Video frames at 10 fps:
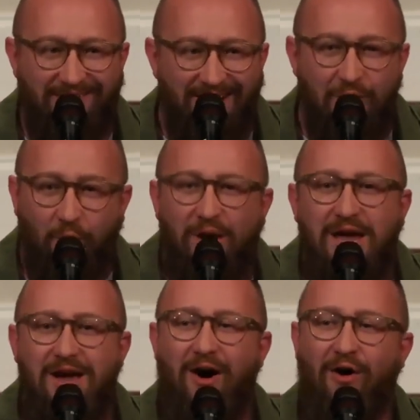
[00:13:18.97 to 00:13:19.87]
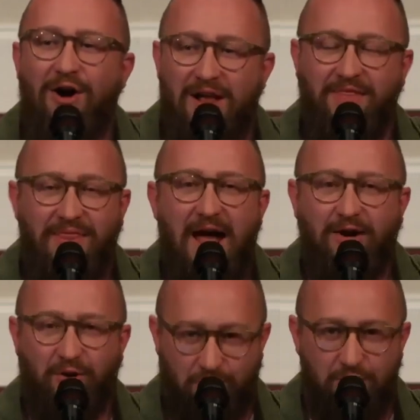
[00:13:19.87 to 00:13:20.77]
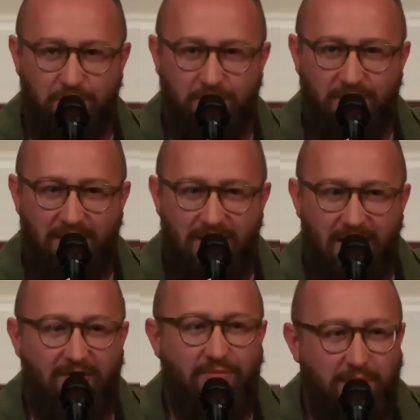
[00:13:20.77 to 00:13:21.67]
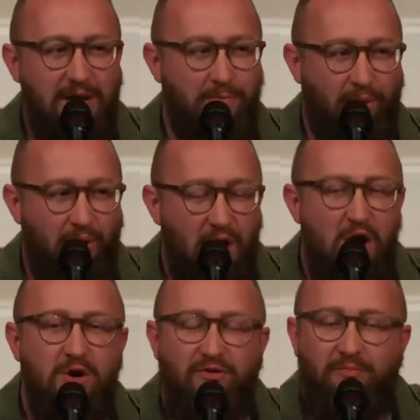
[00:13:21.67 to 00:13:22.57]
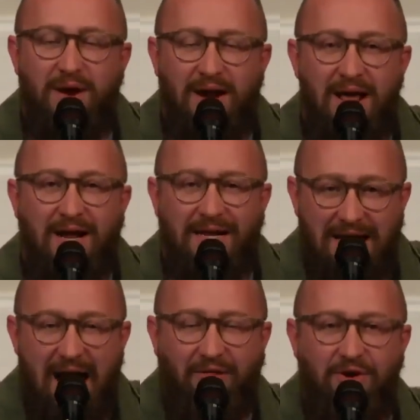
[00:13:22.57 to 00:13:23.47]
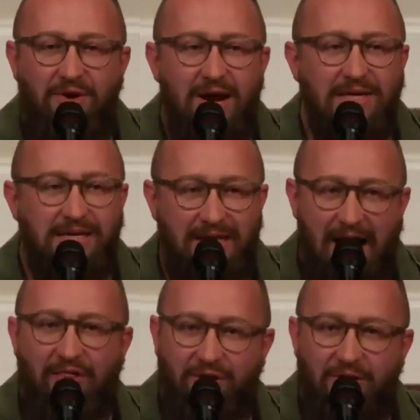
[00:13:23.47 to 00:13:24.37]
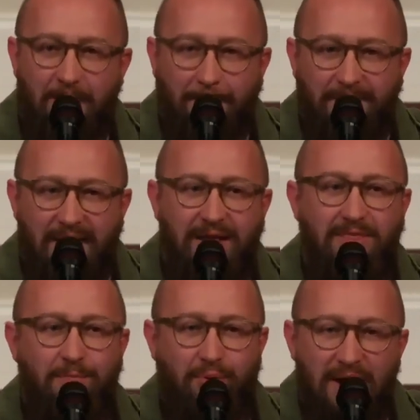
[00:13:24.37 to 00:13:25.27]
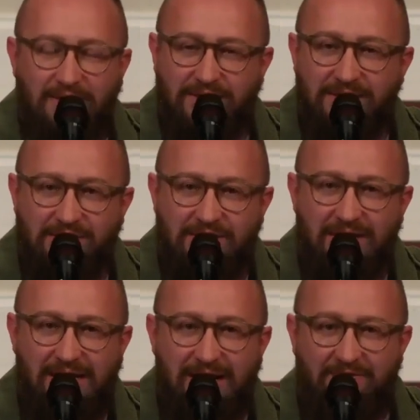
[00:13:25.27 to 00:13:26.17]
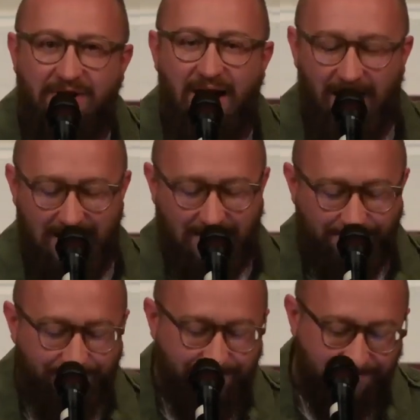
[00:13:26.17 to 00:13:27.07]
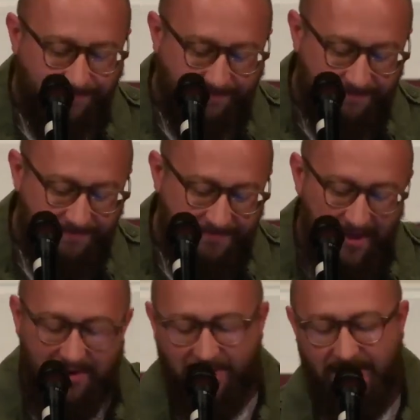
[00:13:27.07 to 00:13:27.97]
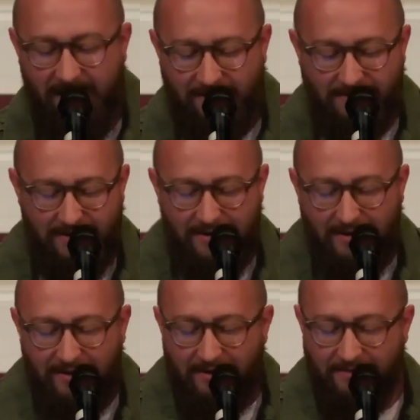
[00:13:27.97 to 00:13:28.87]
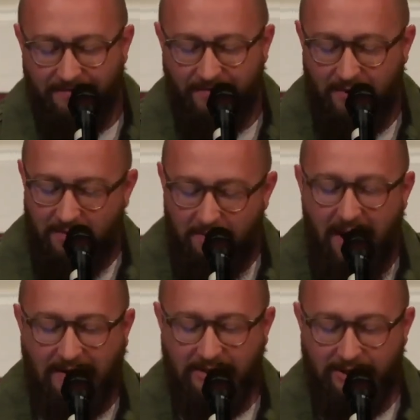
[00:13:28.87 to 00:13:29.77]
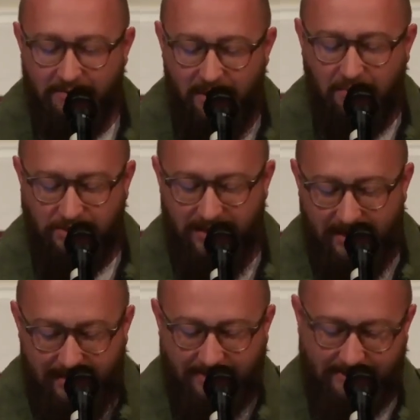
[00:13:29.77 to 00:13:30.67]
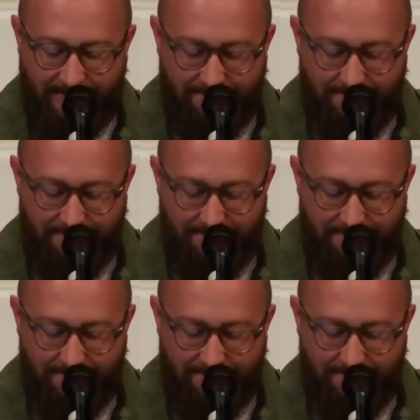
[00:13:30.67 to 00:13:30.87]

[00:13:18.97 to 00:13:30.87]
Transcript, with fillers: We are in that group of people who have been gathered together in the presence of God. Okay. A little bit back to some notes, I guess.